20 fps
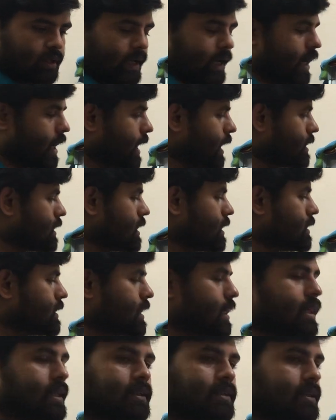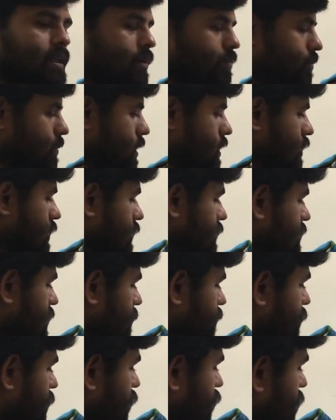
head and tail example. Example